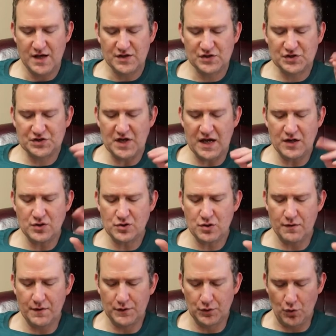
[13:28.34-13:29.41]
sing to
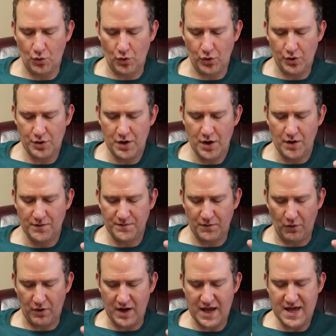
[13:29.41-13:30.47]
the Lord,
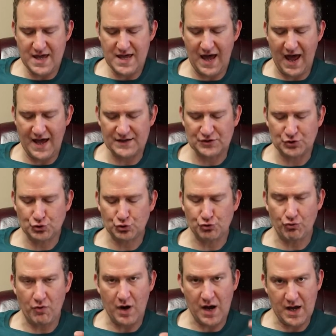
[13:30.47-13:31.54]
for he has
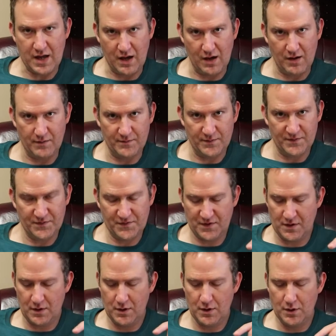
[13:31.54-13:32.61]
triumphed
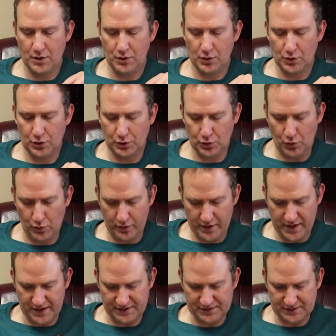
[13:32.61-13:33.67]

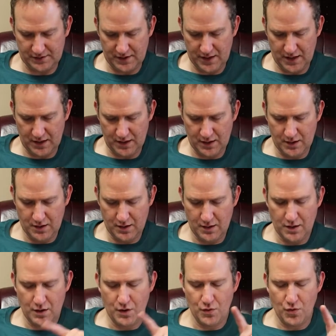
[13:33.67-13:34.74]
gloriously.
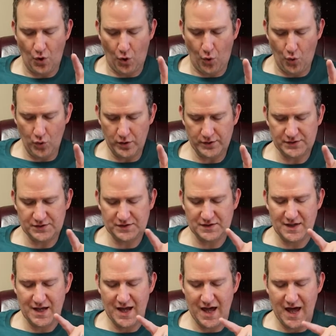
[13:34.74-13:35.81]
The horse
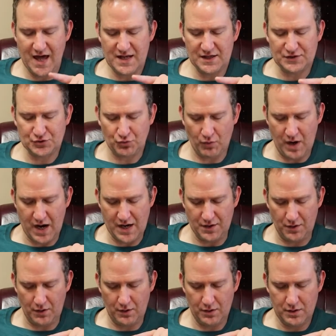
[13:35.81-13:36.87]
and its
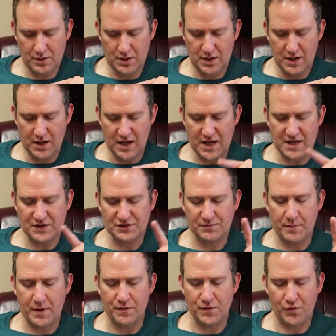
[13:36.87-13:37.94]
rider, he has
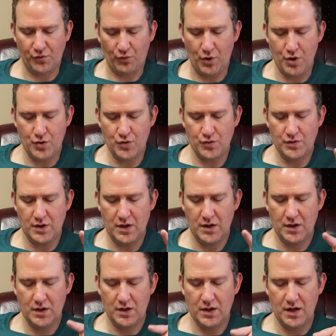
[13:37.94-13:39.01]
been thrown
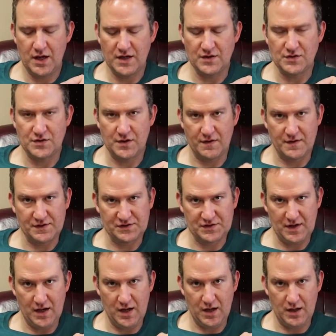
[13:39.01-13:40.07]
into the
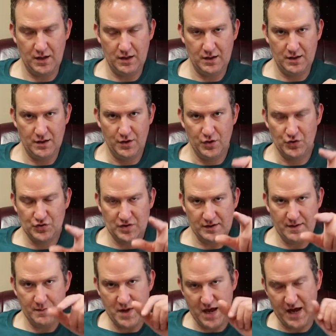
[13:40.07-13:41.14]
sea. So
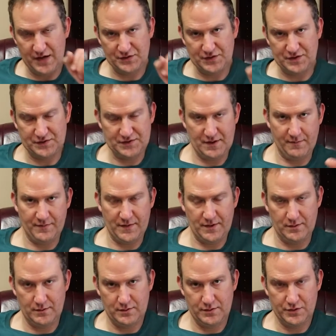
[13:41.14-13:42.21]
let me ask you something,
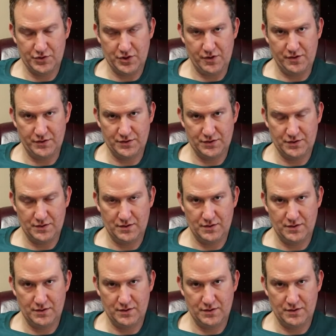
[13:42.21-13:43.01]
church.